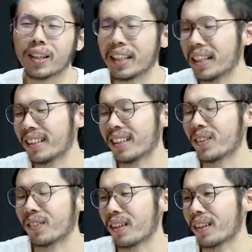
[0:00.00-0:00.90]
are the, you
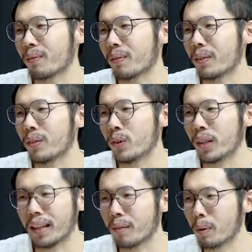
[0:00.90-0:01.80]
know, like maybe you
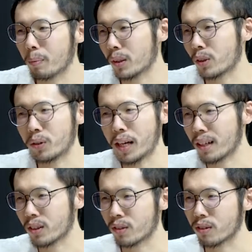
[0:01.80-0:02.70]
get people's
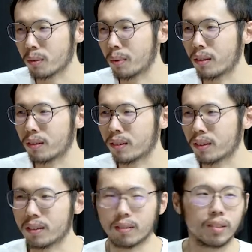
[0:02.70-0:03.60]
reactions about,
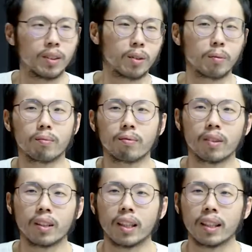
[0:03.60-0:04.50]
you know,
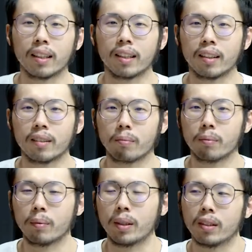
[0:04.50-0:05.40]
like
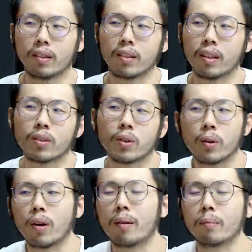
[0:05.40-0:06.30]
maybe not so
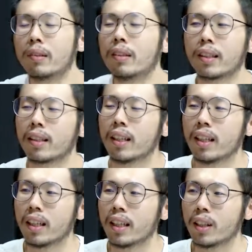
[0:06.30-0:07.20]
common that,
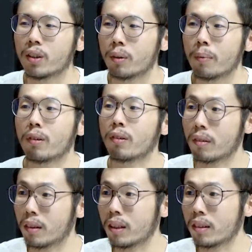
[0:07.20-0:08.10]
you know, about
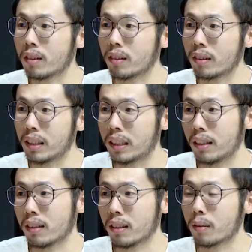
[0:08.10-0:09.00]

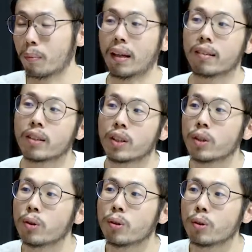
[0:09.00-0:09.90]
decreasing plastic
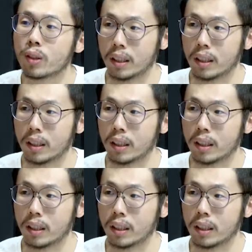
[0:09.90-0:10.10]
use,